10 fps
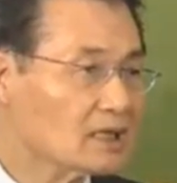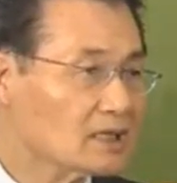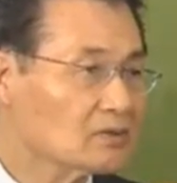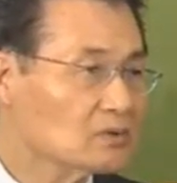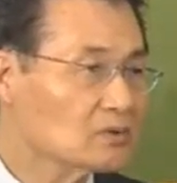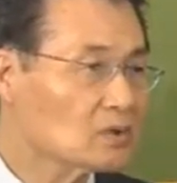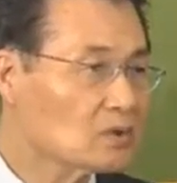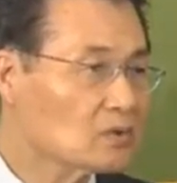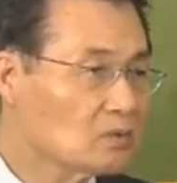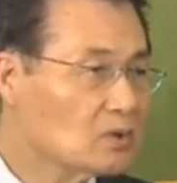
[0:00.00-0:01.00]

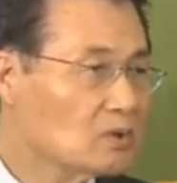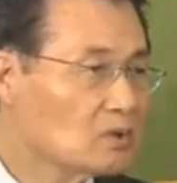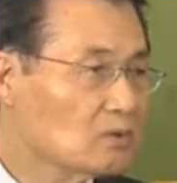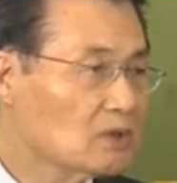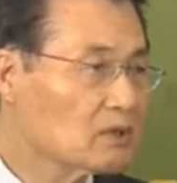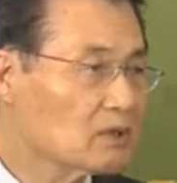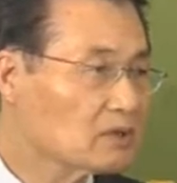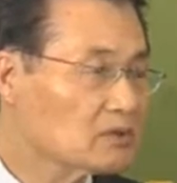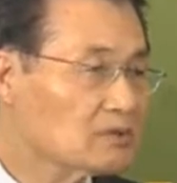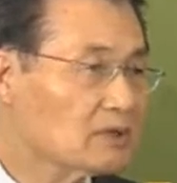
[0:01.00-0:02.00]
including then Prime
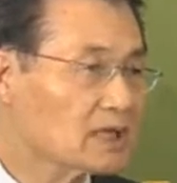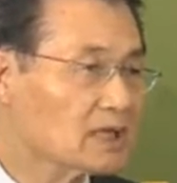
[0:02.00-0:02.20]
Minister Naoto